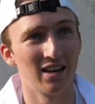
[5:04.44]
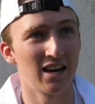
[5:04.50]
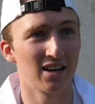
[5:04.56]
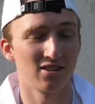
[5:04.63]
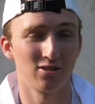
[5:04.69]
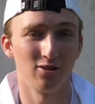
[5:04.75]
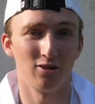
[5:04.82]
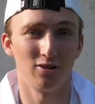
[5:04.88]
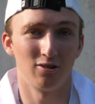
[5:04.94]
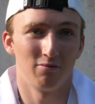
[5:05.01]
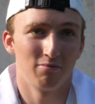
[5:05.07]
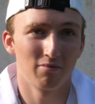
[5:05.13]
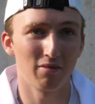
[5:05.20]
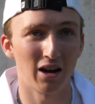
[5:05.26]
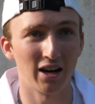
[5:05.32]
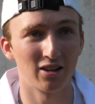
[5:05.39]
yeah, so
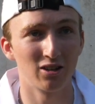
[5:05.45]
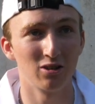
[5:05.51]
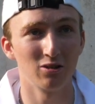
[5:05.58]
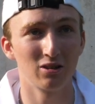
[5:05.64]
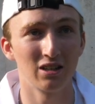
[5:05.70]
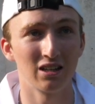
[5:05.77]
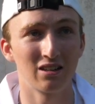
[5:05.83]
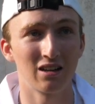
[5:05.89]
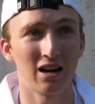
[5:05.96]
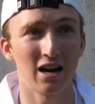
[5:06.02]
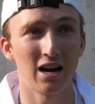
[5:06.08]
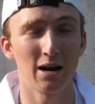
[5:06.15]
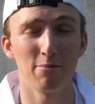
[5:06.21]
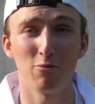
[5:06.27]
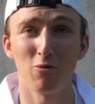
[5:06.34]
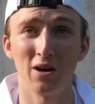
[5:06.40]
I took that
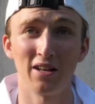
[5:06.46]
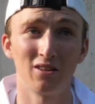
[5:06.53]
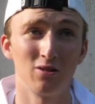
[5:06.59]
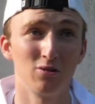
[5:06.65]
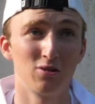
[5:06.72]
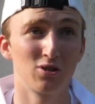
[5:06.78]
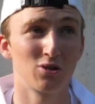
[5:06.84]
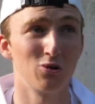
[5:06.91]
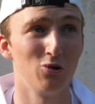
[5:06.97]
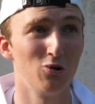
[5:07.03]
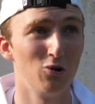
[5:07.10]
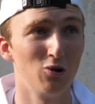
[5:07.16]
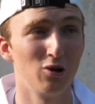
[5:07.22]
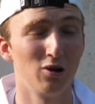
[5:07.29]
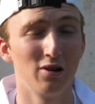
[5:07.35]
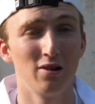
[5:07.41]
time, went to
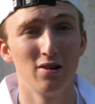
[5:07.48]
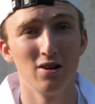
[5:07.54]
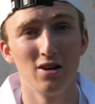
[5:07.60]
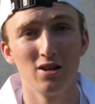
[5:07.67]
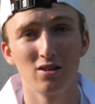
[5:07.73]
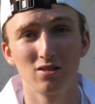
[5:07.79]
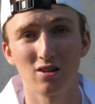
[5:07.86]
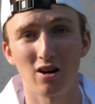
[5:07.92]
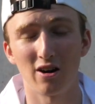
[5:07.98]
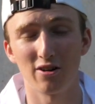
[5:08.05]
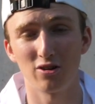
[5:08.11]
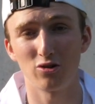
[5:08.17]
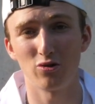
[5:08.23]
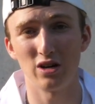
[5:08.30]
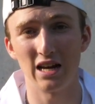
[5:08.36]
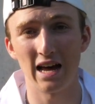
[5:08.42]
school,
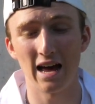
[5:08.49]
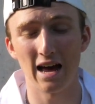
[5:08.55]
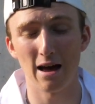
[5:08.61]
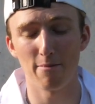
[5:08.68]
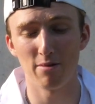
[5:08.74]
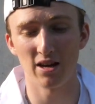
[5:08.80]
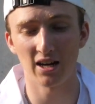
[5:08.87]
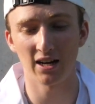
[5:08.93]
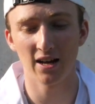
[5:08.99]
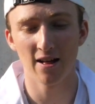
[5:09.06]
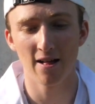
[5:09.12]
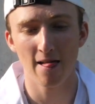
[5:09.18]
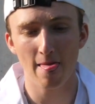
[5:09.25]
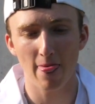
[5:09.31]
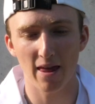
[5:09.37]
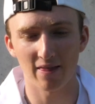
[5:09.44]
started rehabbing.
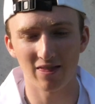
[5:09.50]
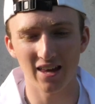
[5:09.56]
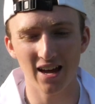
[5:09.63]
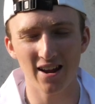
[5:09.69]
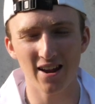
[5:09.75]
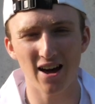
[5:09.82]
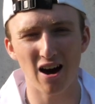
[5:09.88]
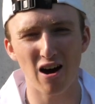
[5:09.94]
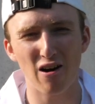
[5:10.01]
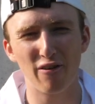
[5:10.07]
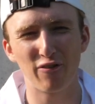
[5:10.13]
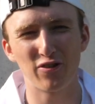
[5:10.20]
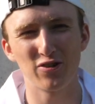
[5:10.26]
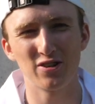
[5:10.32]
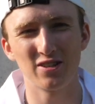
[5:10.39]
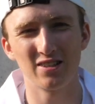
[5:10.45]
And then
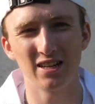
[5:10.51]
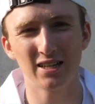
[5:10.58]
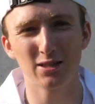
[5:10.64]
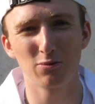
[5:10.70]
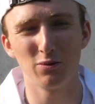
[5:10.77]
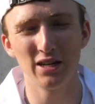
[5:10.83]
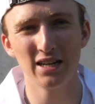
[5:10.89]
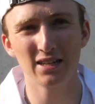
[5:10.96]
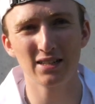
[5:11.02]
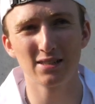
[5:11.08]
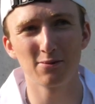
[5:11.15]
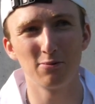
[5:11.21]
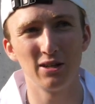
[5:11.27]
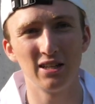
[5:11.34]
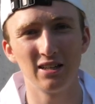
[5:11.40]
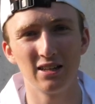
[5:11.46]
after 6
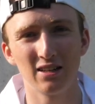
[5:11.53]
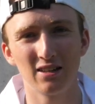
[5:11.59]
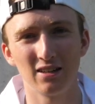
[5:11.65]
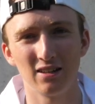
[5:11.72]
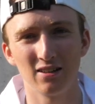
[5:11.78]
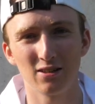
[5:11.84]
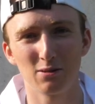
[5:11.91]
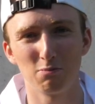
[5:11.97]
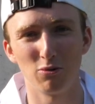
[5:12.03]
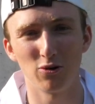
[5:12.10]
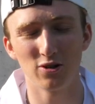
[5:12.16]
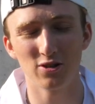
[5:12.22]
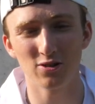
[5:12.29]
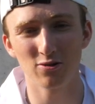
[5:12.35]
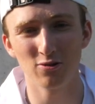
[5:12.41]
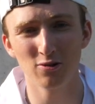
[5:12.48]
weeks we did in the
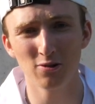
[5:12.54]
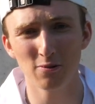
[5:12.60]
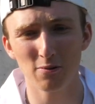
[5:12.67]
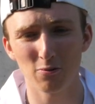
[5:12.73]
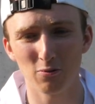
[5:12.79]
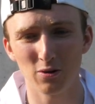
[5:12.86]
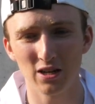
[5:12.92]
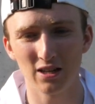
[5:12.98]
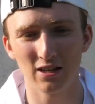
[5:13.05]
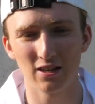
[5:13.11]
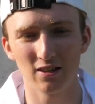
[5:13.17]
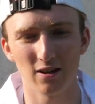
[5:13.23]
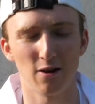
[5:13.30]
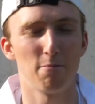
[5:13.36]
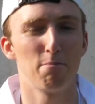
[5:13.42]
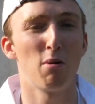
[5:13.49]
sports school, we
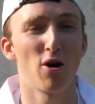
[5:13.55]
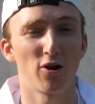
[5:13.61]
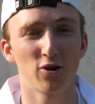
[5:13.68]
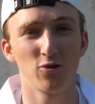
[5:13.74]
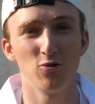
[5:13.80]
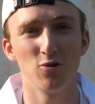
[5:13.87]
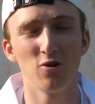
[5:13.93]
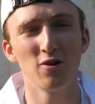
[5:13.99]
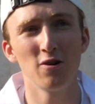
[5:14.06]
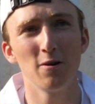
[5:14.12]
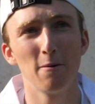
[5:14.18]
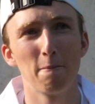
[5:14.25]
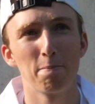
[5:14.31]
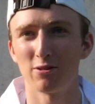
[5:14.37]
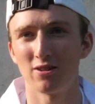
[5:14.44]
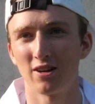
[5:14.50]
did a parkour. I
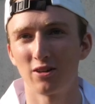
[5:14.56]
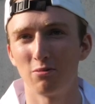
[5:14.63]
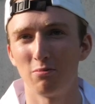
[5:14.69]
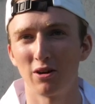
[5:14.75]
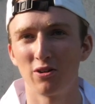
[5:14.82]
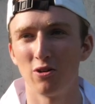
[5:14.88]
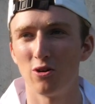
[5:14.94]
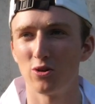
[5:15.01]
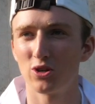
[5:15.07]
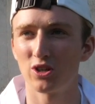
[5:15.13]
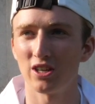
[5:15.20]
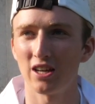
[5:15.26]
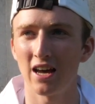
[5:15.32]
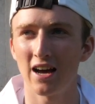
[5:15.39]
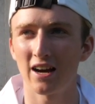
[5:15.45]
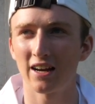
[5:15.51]
was like to my coach,
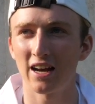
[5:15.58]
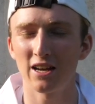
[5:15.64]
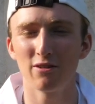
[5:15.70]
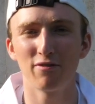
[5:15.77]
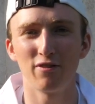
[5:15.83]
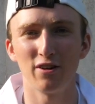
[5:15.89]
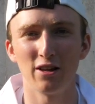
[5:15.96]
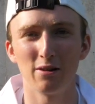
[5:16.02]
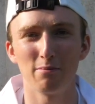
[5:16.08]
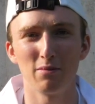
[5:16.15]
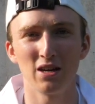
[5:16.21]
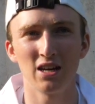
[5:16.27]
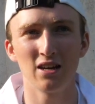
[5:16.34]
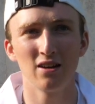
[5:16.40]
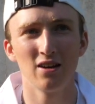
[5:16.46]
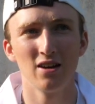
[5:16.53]
yeah, can you film
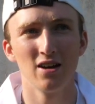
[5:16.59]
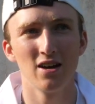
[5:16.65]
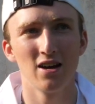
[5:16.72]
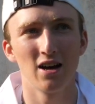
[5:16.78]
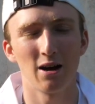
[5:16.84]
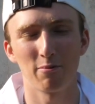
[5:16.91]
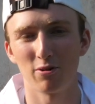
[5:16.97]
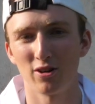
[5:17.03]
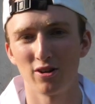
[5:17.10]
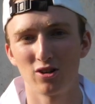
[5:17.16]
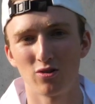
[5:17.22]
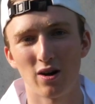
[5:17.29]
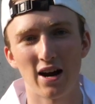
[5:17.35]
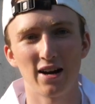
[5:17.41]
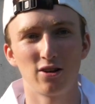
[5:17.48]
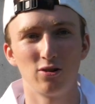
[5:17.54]
me? I'm gonna
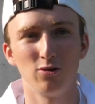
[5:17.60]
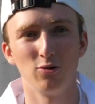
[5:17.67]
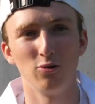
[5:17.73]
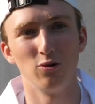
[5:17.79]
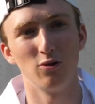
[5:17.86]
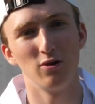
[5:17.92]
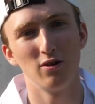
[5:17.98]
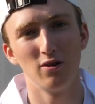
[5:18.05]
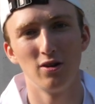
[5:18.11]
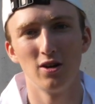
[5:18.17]
try to